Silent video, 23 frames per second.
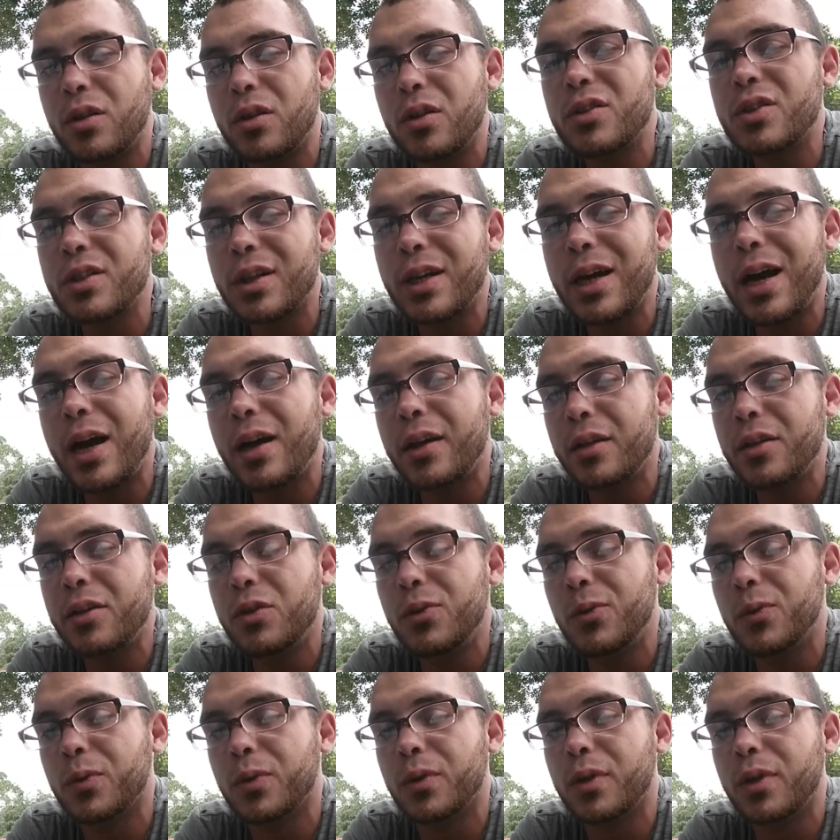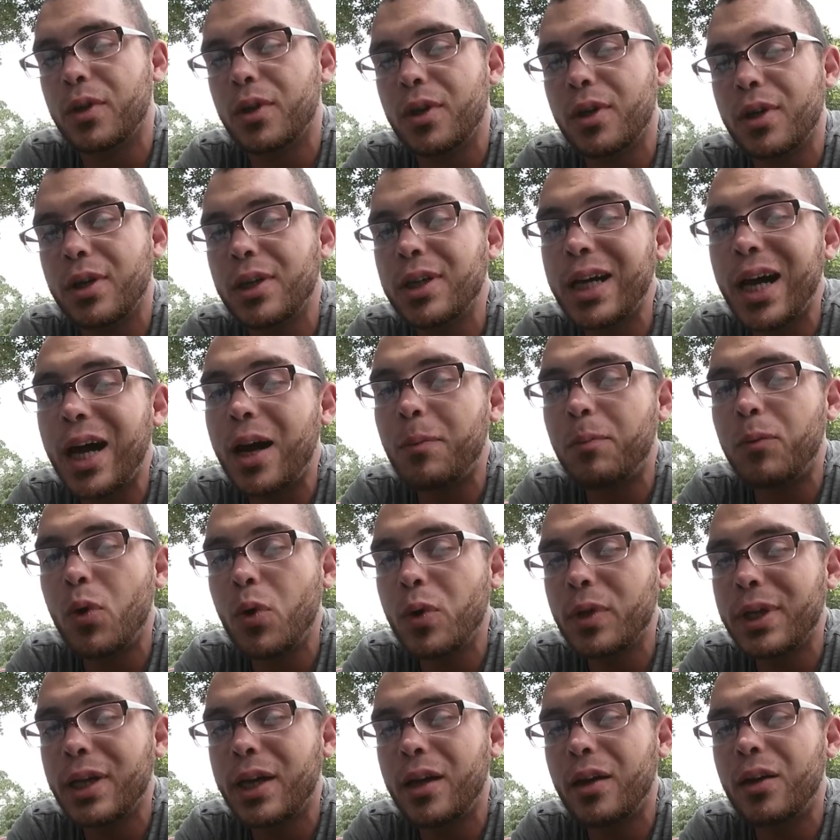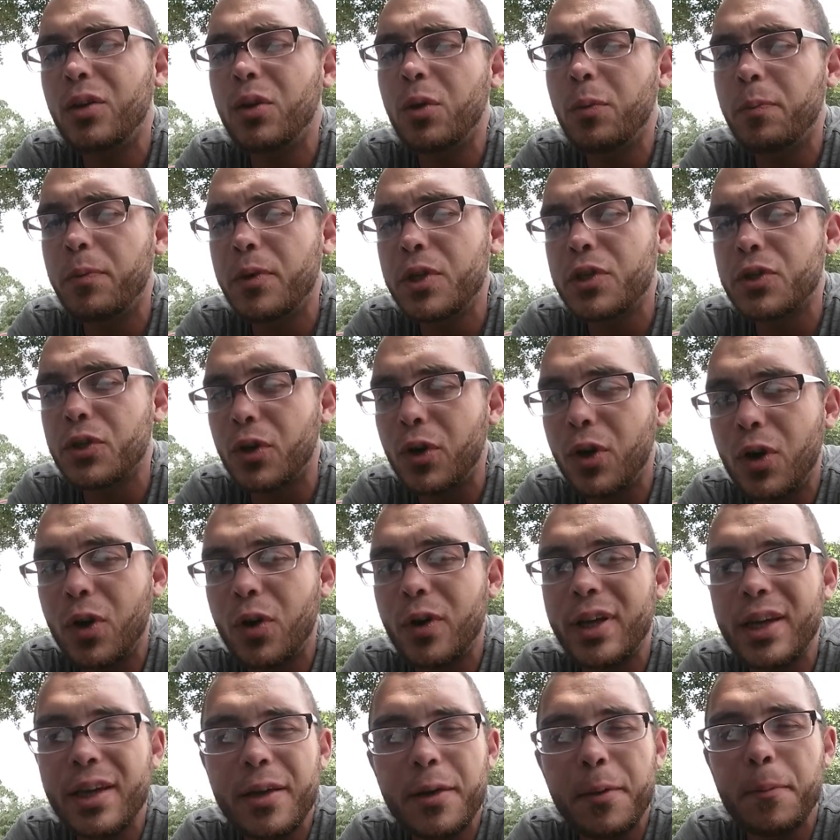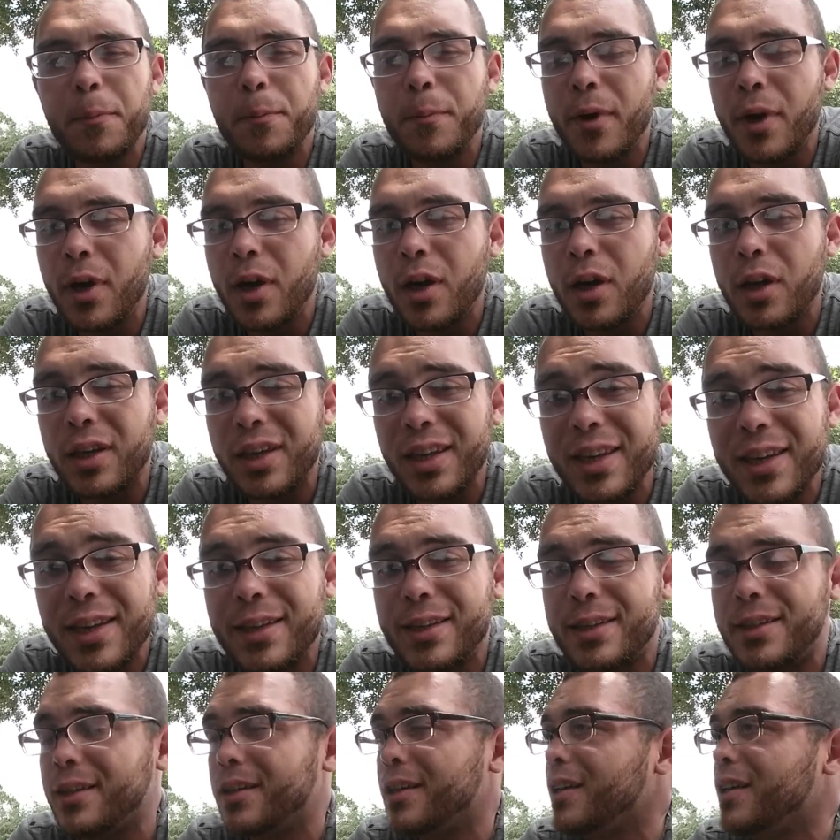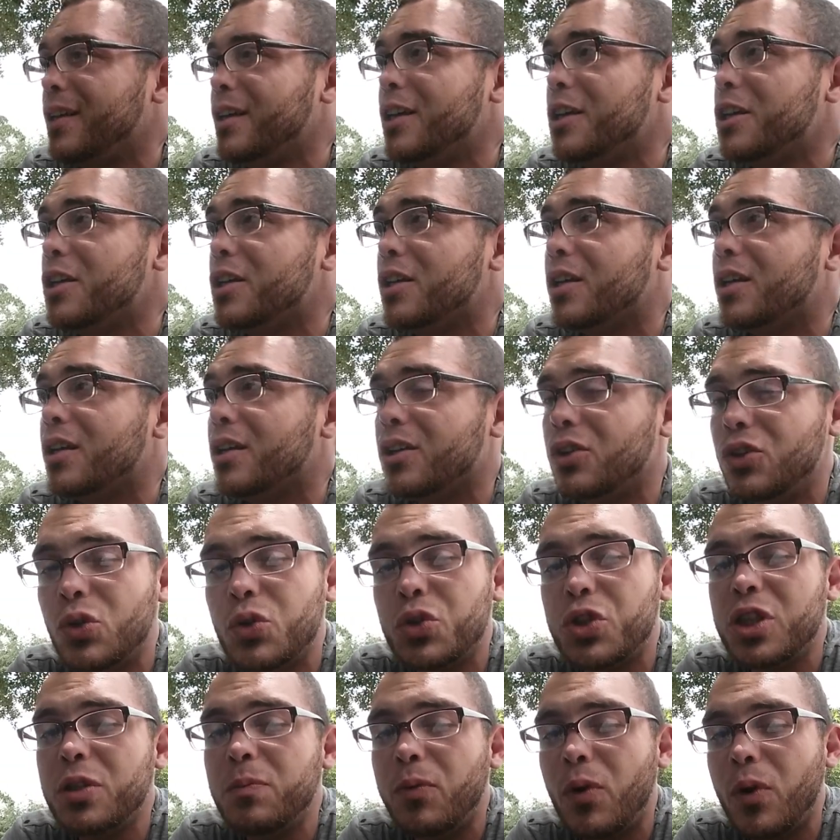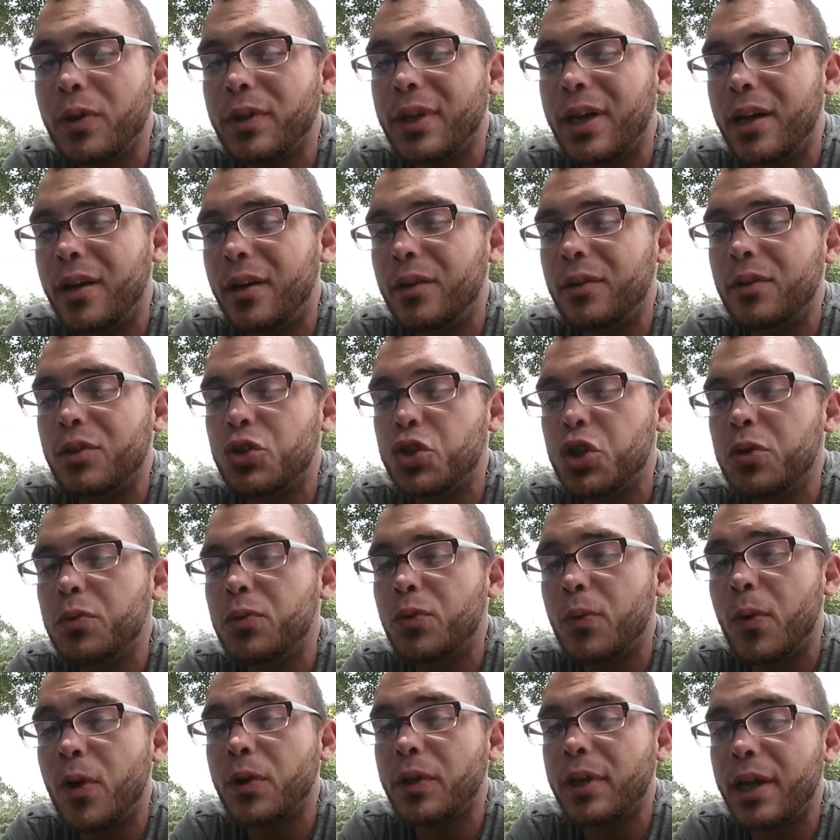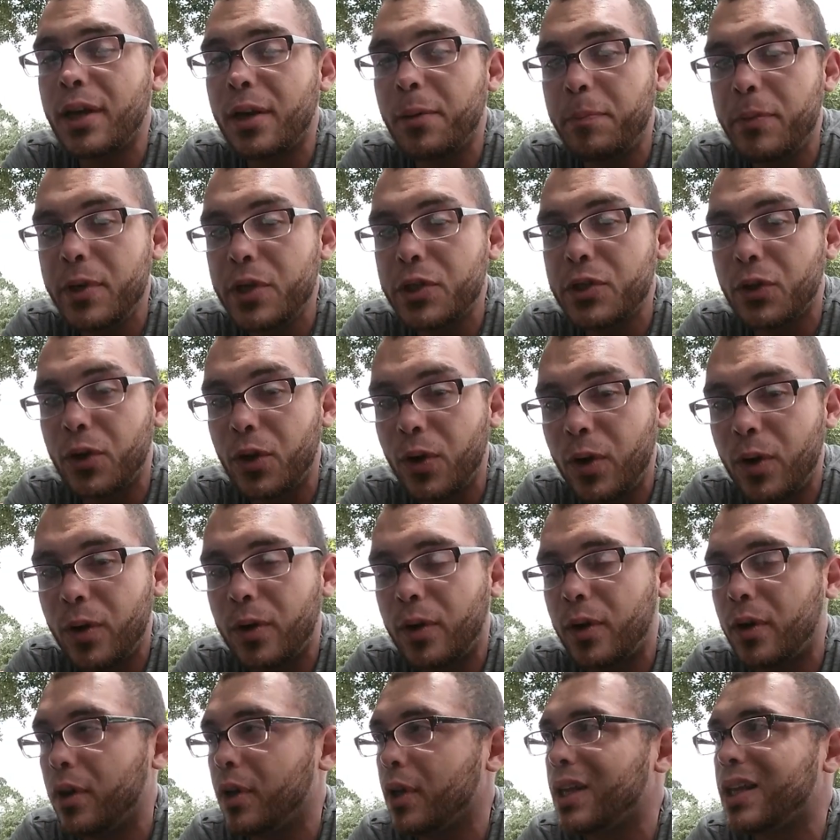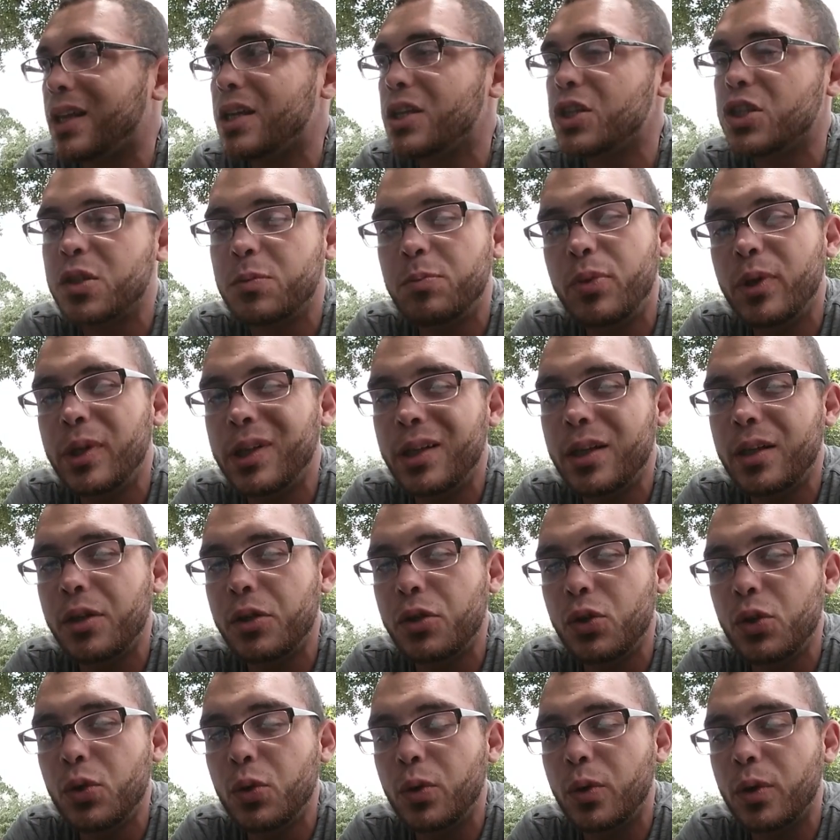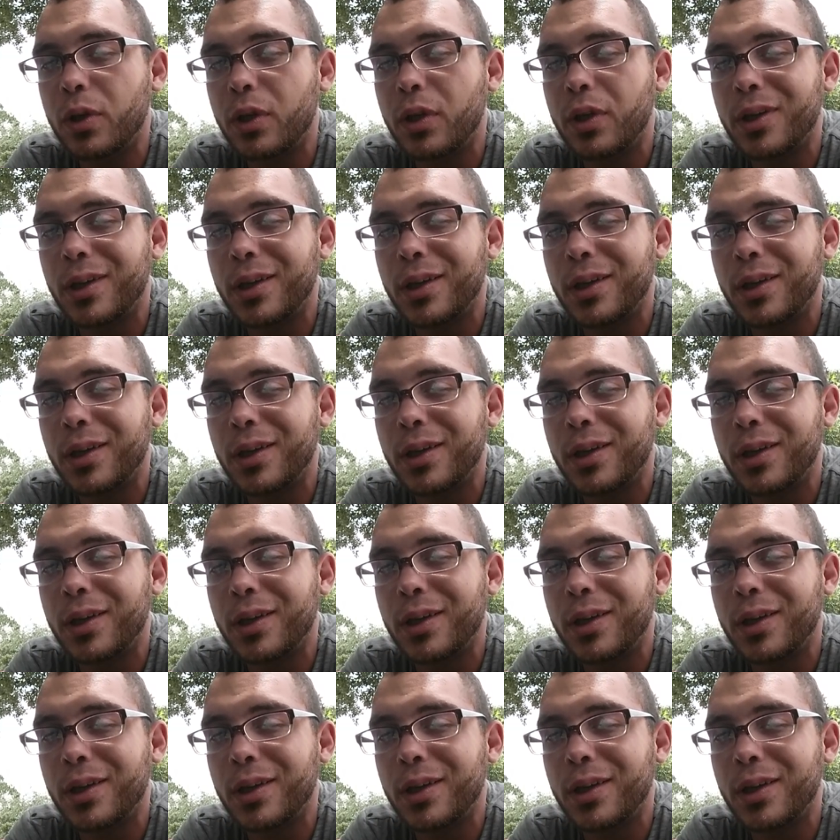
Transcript: There's a God in you. God broke down a little piece of her, him, it. She broke down a piece of her and she put it in you.